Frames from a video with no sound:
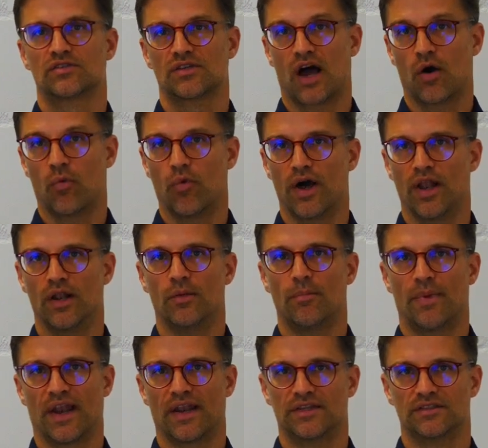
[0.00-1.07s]
are well
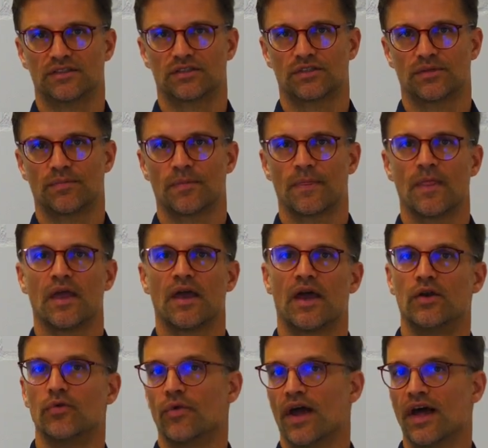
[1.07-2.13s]
balanced.
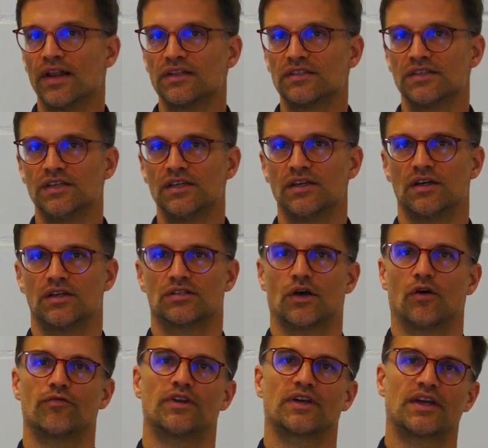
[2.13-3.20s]
In reality, it's
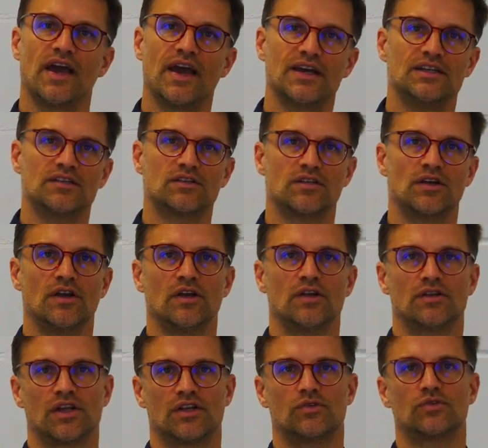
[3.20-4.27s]
often the case
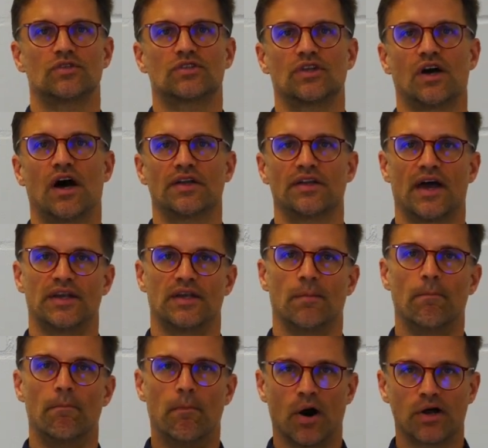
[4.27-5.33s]
that you start at the
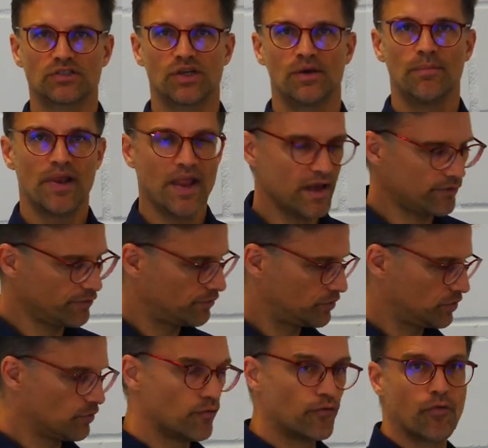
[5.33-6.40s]
bottom left,
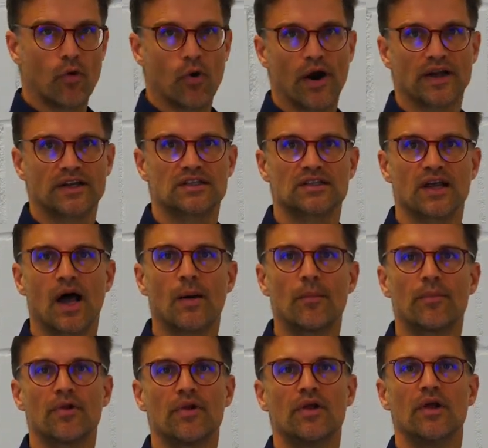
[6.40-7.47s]
for
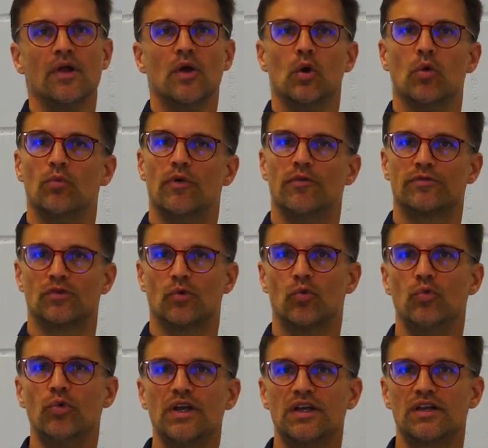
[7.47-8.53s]
example, with the
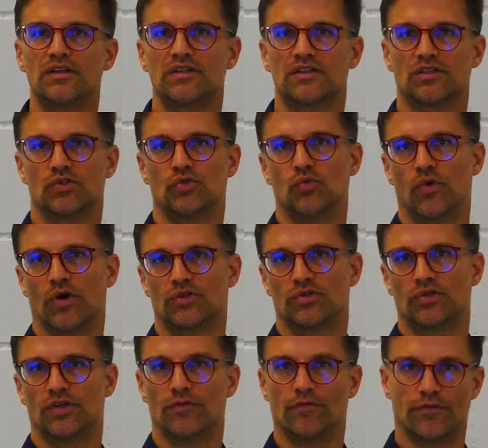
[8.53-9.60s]
weakness you want
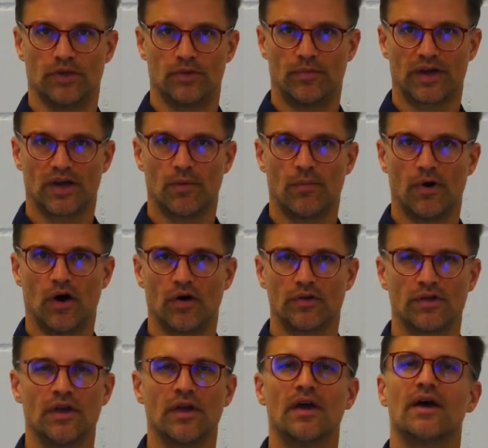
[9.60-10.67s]
to give feedback
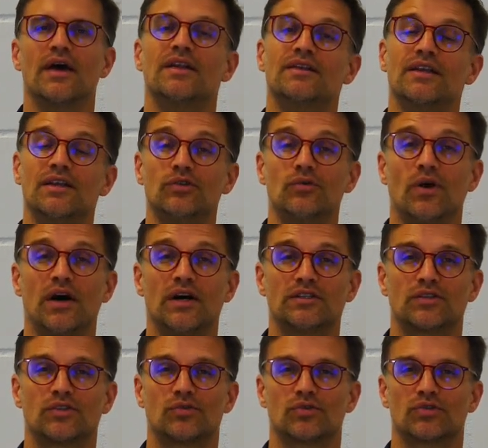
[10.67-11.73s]
about, and then you
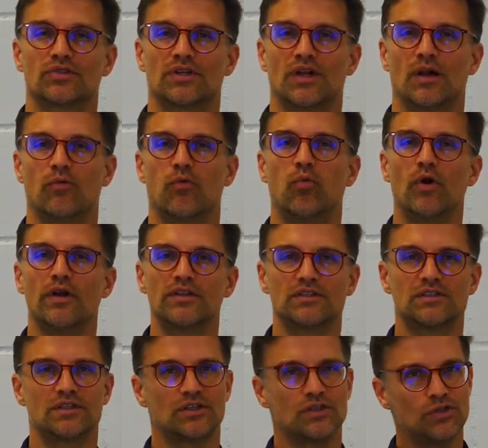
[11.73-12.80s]
ask yourself, what
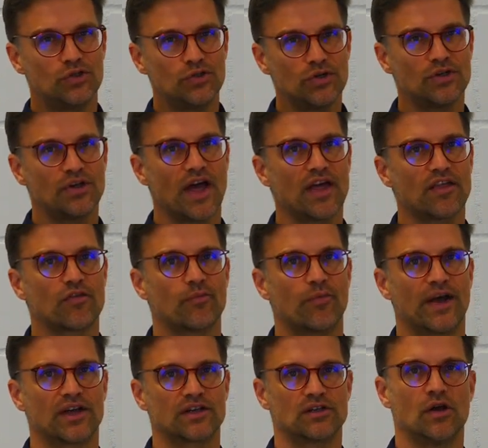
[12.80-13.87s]
is the good
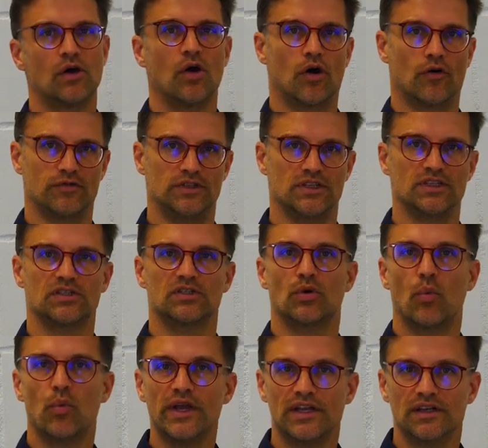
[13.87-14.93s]
aspect of this
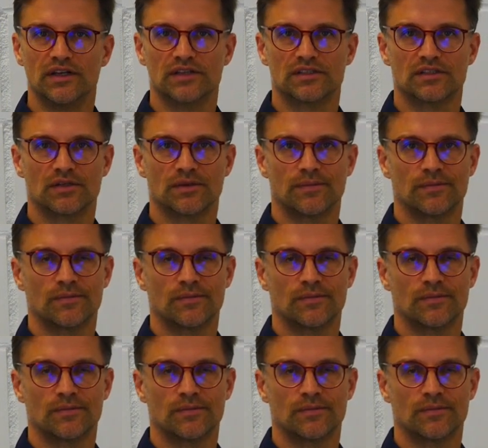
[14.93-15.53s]
weakness?